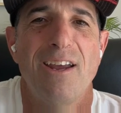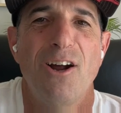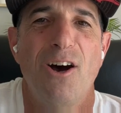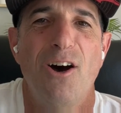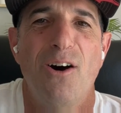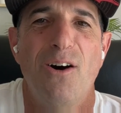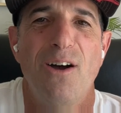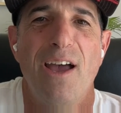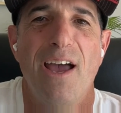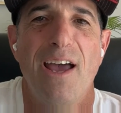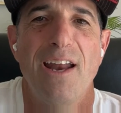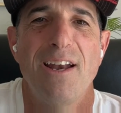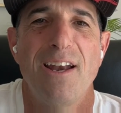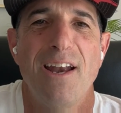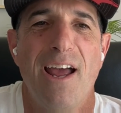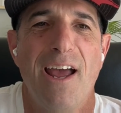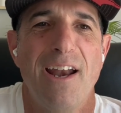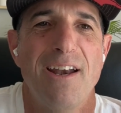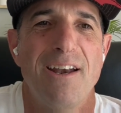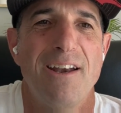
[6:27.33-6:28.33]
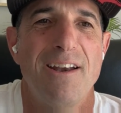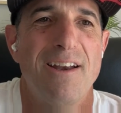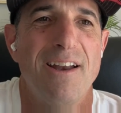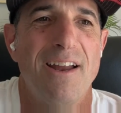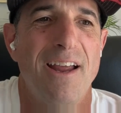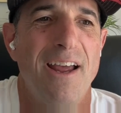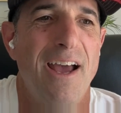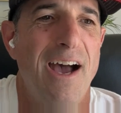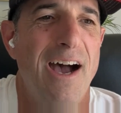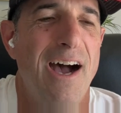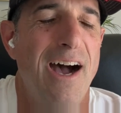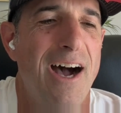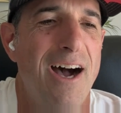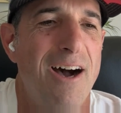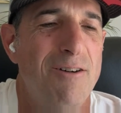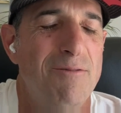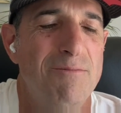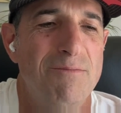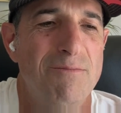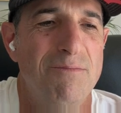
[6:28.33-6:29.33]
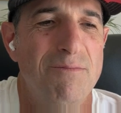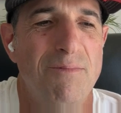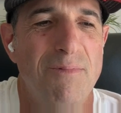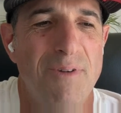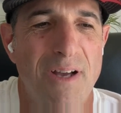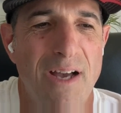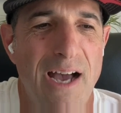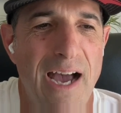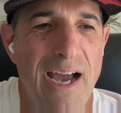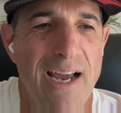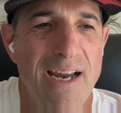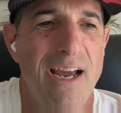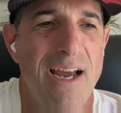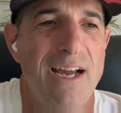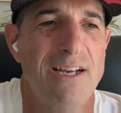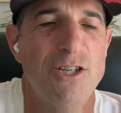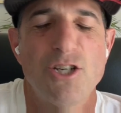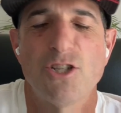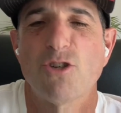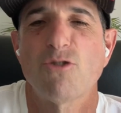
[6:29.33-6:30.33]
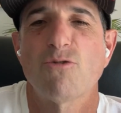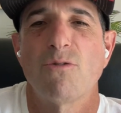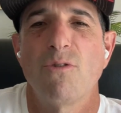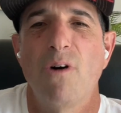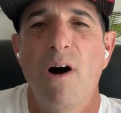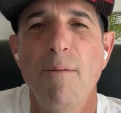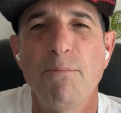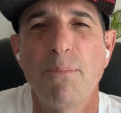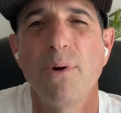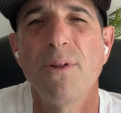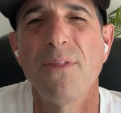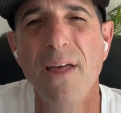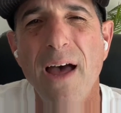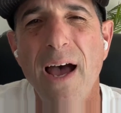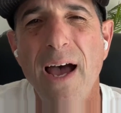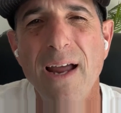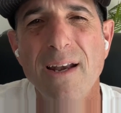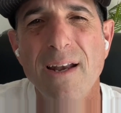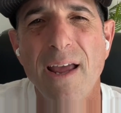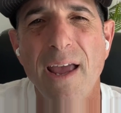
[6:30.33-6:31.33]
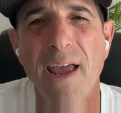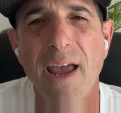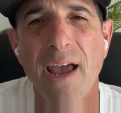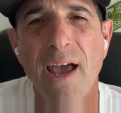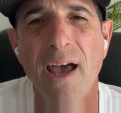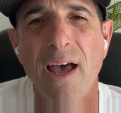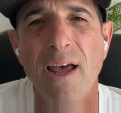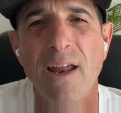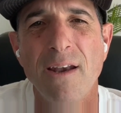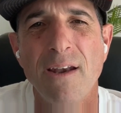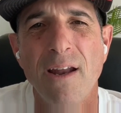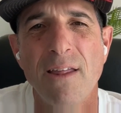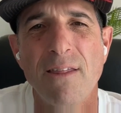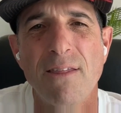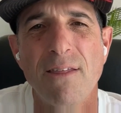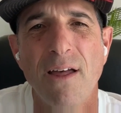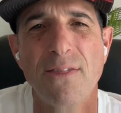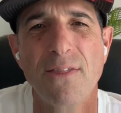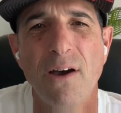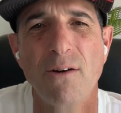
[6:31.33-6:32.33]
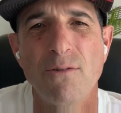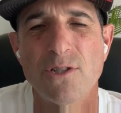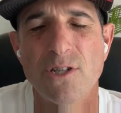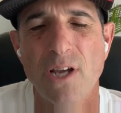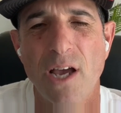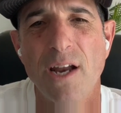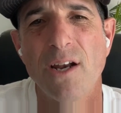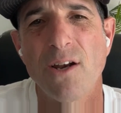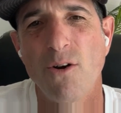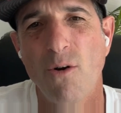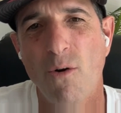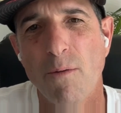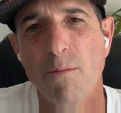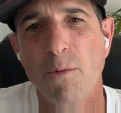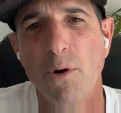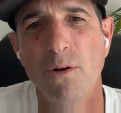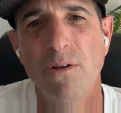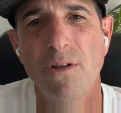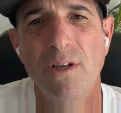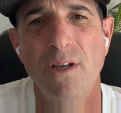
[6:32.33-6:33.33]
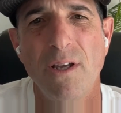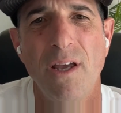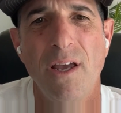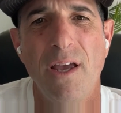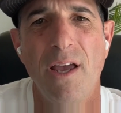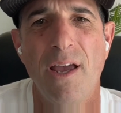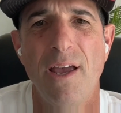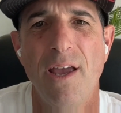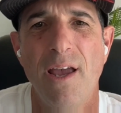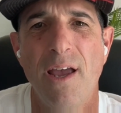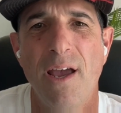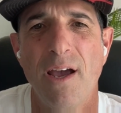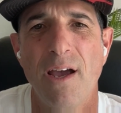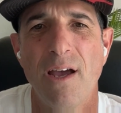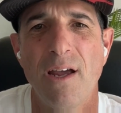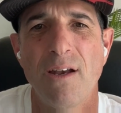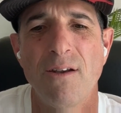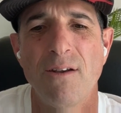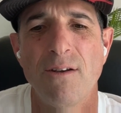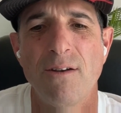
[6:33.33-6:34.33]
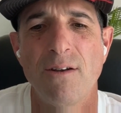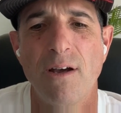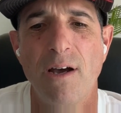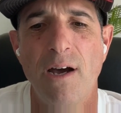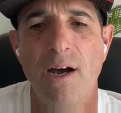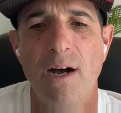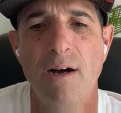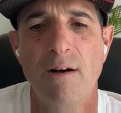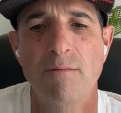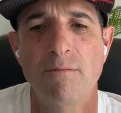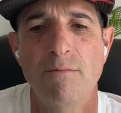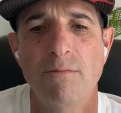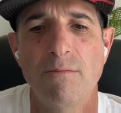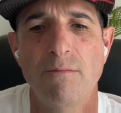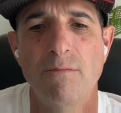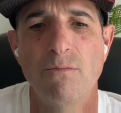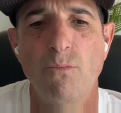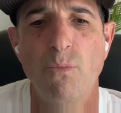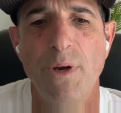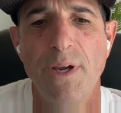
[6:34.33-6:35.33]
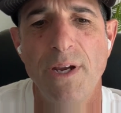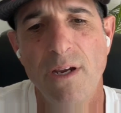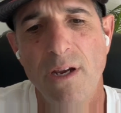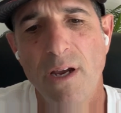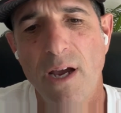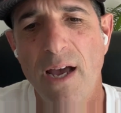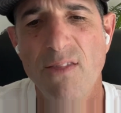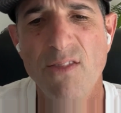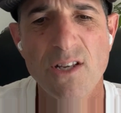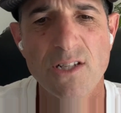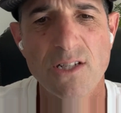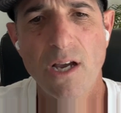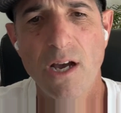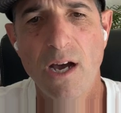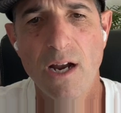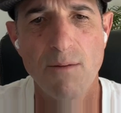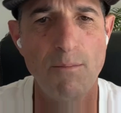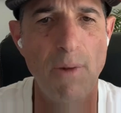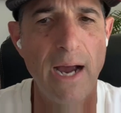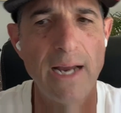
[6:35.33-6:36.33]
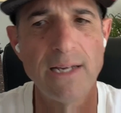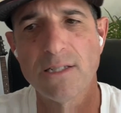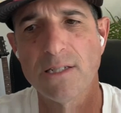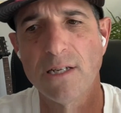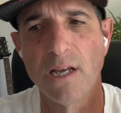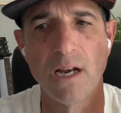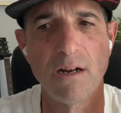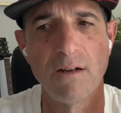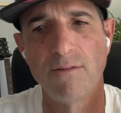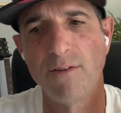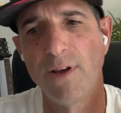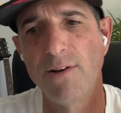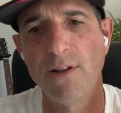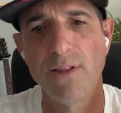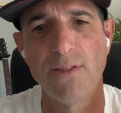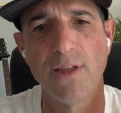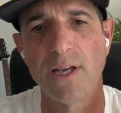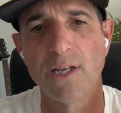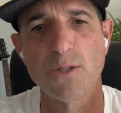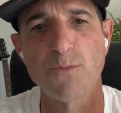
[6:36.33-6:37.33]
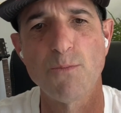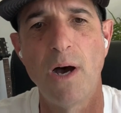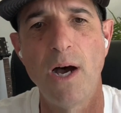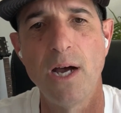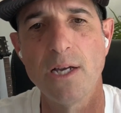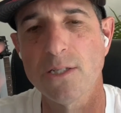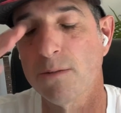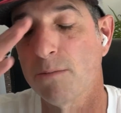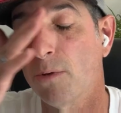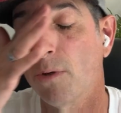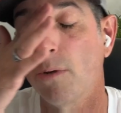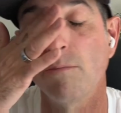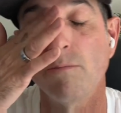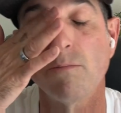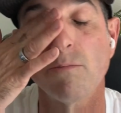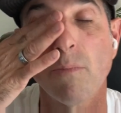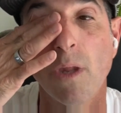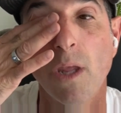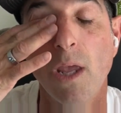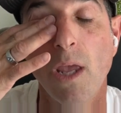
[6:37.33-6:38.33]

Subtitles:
and I just grew up with that, and I thought that was kind of normal. And we had this kind of mindset of anything is possible.